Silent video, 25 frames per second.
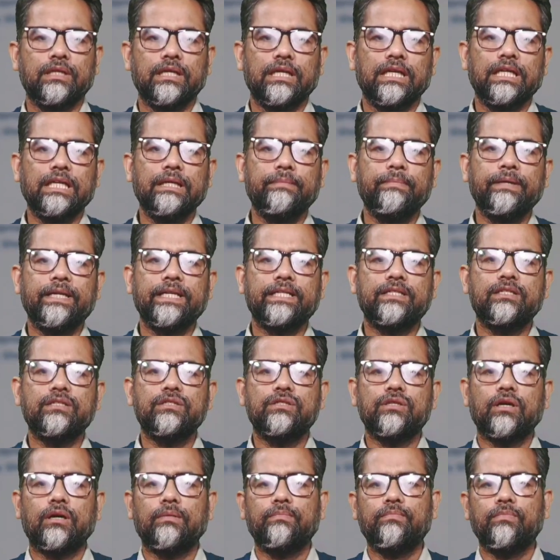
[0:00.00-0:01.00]

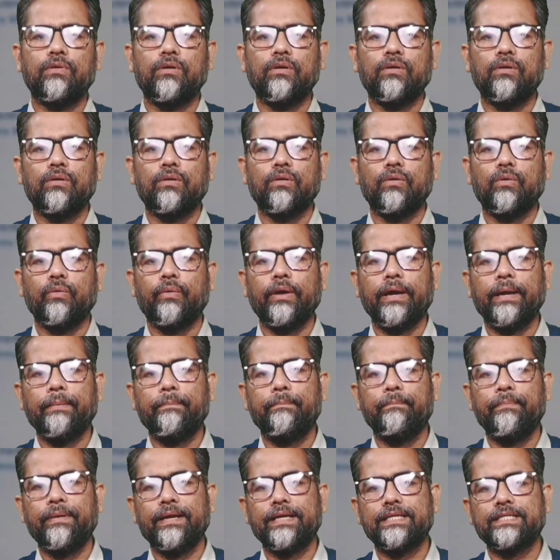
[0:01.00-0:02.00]
Limitations of
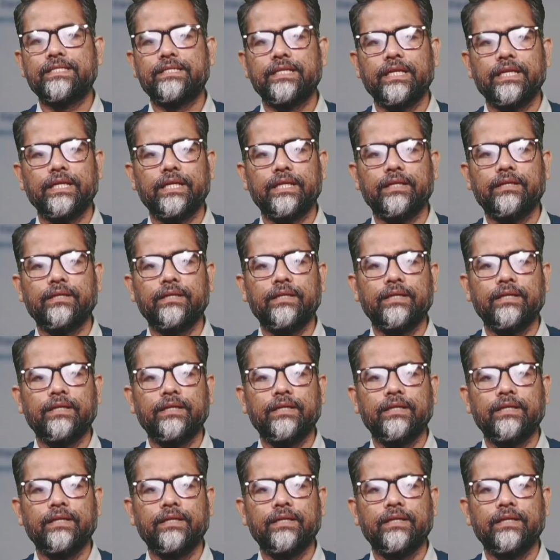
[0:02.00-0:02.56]
web-based training.